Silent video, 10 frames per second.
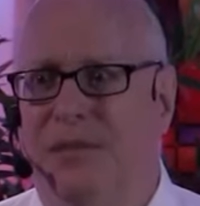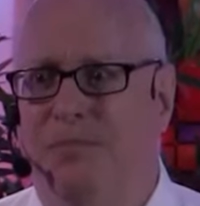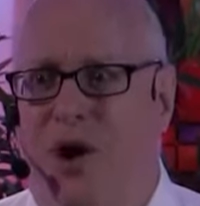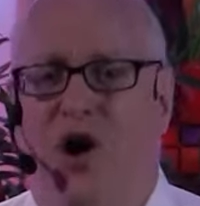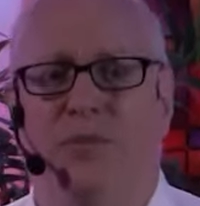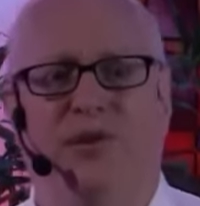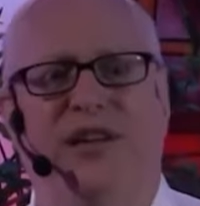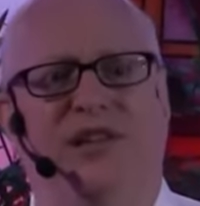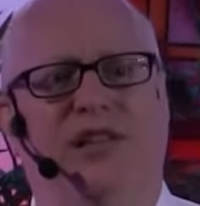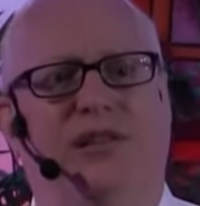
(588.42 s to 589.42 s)
Paul
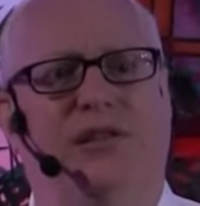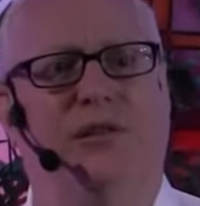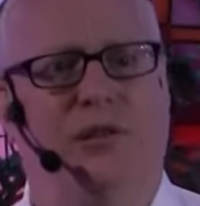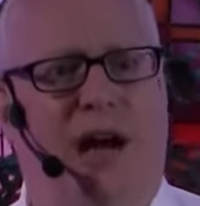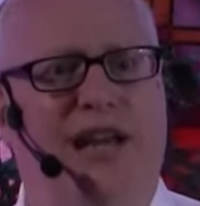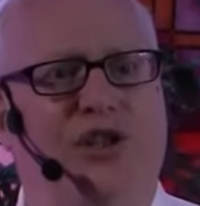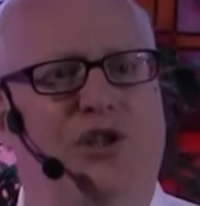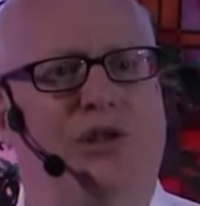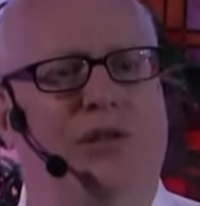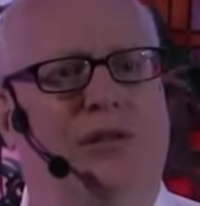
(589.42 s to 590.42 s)
preaches
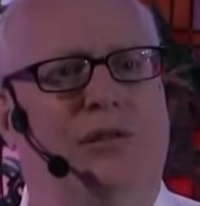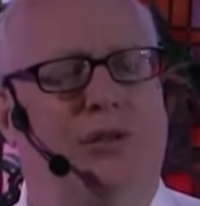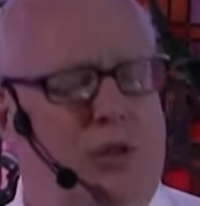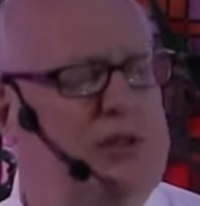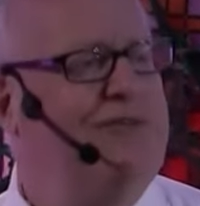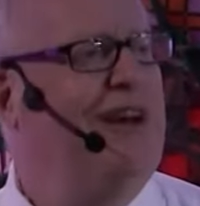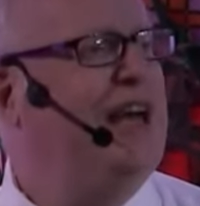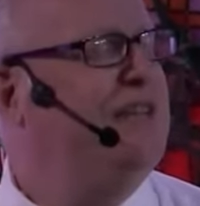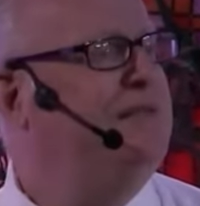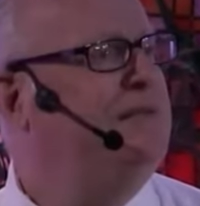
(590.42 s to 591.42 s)
Christ crucified.